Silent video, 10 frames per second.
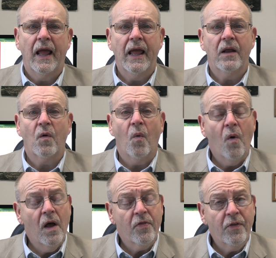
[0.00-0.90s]
and
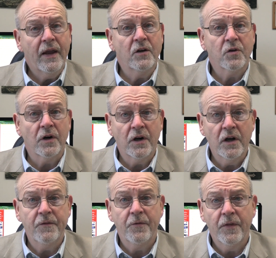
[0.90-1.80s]
what things are
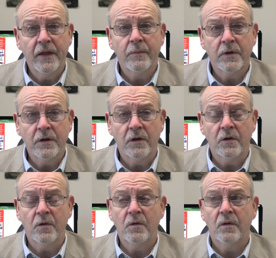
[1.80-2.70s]
good for them to
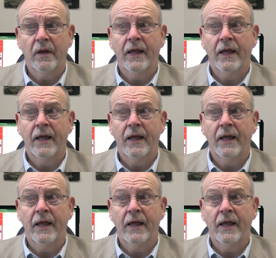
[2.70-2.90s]
do